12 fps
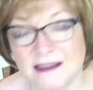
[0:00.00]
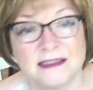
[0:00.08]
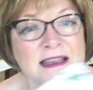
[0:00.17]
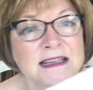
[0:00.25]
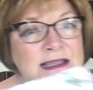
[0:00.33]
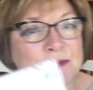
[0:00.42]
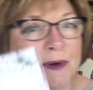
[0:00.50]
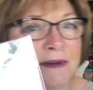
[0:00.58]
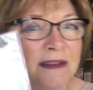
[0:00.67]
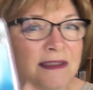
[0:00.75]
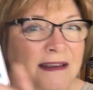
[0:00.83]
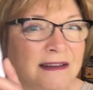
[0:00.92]
This one
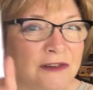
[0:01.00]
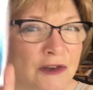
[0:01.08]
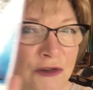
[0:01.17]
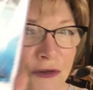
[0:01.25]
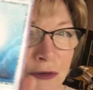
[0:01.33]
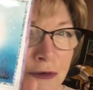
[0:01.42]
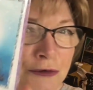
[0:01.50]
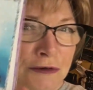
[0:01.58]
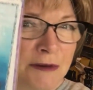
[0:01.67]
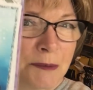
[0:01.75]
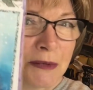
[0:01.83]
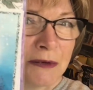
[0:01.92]
I think is
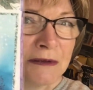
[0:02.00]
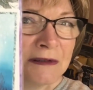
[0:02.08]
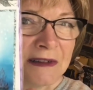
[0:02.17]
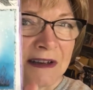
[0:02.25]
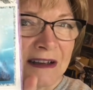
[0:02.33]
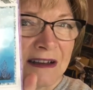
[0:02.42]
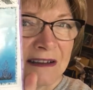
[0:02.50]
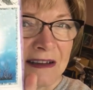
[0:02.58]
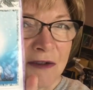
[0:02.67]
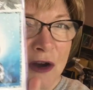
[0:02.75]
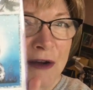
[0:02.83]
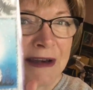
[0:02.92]
adorable. So
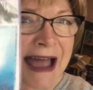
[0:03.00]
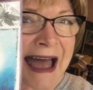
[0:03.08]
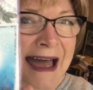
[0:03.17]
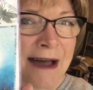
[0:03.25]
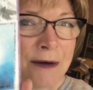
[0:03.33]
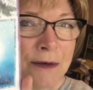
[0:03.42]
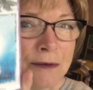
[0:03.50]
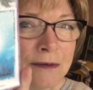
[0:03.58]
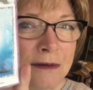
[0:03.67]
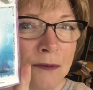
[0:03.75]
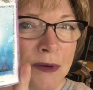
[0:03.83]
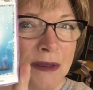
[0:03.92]
you've got an owl
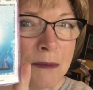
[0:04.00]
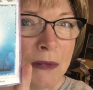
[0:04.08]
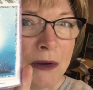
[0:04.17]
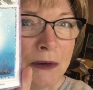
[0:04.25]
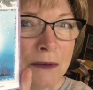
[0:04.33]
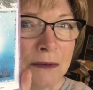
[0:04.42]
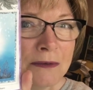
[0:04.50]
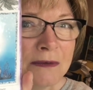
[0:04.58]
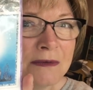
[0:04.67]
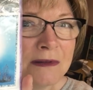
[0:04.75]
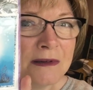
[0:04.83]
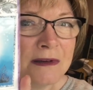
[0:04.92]
with a moon,
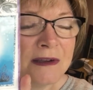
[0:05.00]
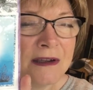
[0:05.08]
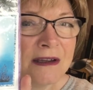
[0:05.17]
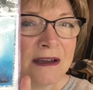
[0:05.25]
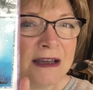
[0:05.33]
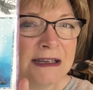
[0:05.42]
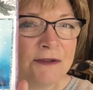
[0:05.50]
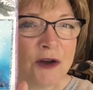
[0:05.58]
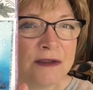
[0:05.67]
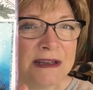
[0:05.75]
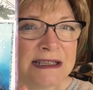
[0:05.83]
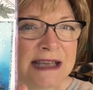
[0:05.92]
and you've
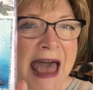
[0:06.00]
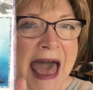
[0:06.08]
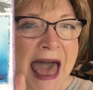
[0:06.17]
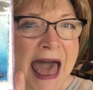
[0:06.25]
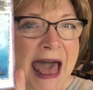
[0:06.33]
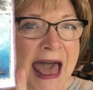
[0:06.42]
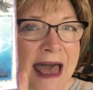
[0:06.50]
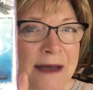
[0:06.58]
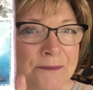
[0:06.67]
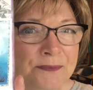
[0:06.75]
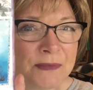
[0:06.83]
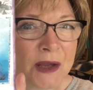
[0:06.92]
got this hare
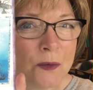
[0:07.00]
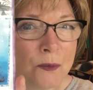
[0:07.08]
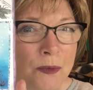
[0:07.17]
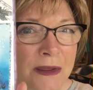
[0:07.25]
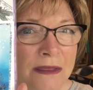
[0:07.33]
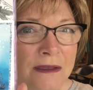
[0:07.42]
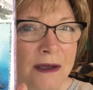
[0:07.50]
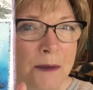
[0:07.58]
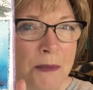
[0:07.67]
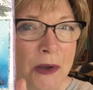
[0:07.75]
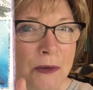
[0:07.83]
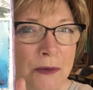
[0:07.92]
with a
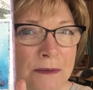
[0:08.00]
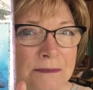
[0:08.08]
moon.